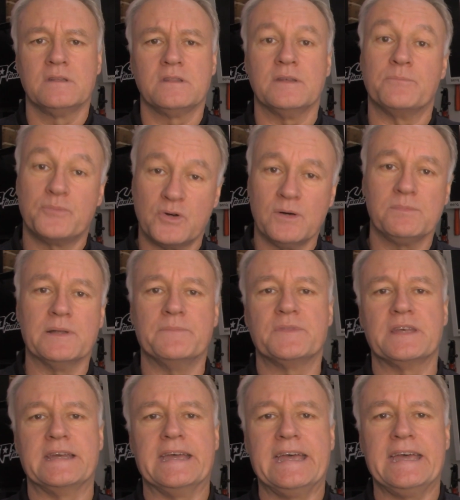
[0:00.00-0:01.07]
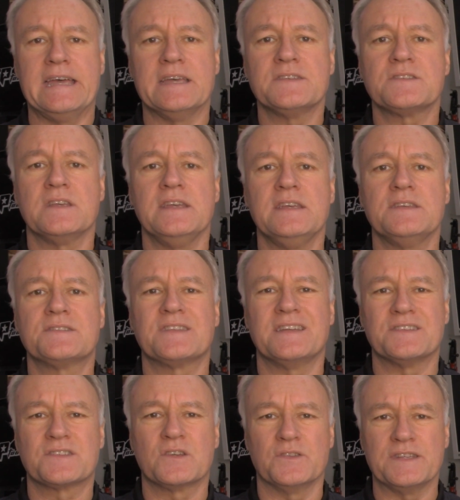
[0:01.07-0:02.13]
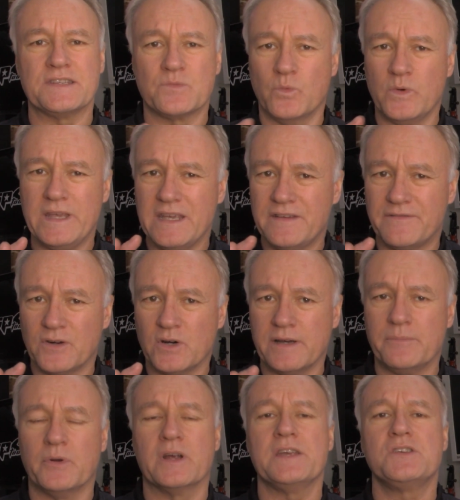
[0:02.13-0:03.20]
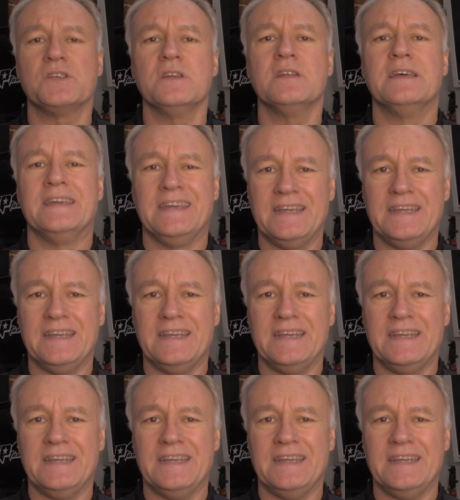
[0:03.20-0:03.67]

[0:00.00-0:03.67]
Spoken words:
The problem that it has is that it's got this weird vibration,